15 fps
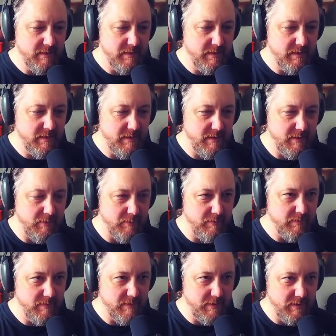little
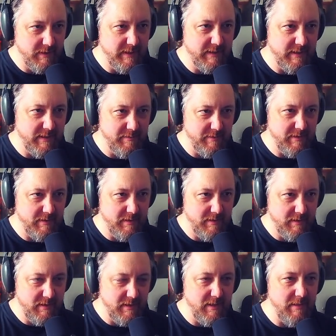lick that
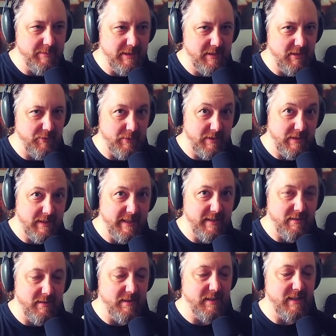Konami does with delay
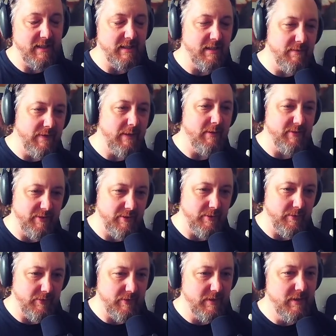on it, and I love how it's
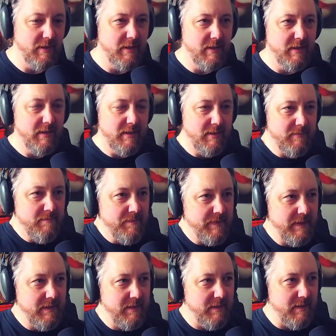used.
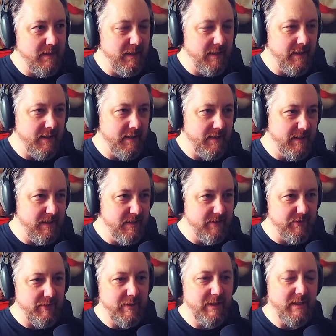And
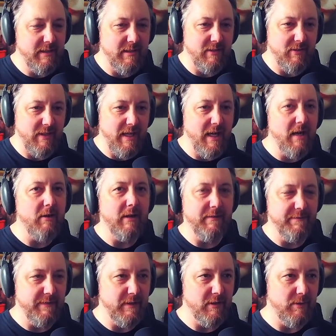so you get this airy
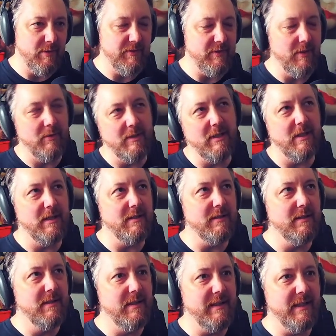feel of what's going
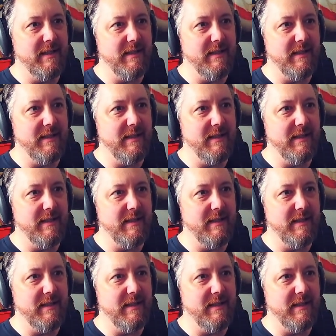on, and